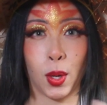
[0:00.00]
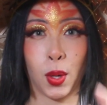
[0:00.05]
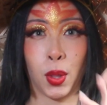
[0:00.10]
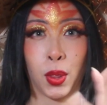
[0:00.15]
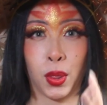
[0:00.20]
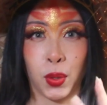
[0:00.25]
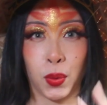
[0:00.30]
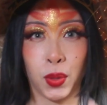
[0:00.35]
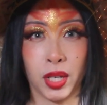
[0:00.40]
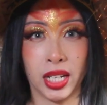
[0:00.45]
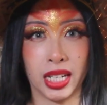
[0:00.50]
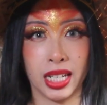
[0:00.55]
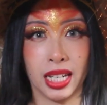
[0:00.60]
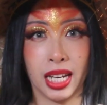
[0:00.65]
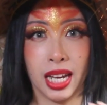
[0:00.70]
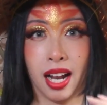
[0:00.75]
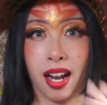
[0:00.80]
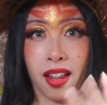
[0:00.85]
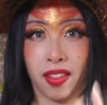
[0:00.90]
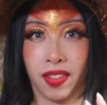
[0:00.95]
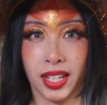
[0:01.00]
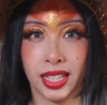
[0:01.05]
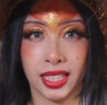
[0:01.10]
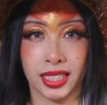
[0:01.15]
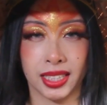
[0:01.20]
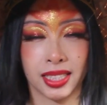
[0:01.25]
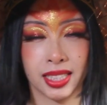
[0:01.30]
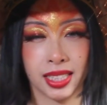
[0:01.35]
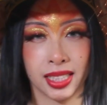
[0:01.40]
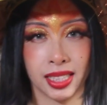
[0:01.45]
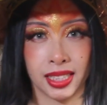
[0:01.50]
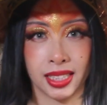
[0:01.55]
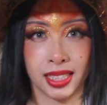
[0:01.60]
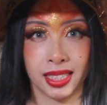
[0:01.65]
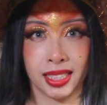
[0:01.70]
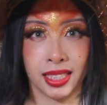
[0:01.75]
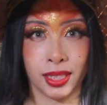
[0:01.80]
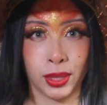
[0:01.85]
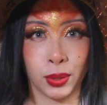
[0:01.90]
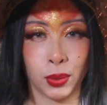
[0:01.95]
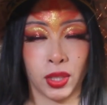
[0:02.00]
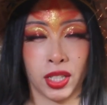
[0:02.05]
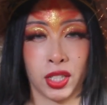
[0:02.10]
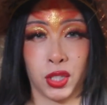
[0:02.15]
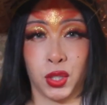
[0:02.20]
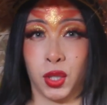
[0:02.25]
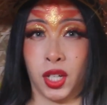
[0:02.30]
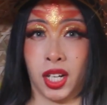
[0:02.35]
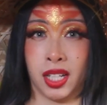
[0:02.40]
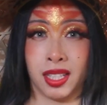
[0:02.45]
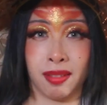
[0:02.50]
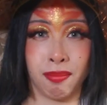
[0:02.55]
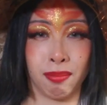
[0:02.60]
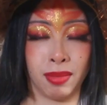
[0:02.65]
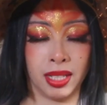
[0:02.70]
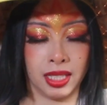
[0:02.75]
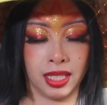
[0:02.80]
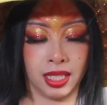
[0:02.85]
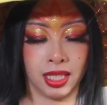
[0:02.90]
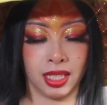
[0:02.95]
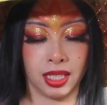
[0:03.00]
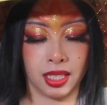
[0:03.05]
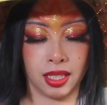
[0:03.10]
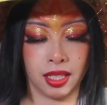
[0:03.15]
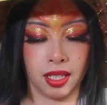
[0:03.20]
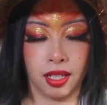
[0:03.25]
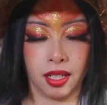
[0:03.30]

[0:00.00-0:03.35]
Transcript: 3 things to listen to because you got some messages.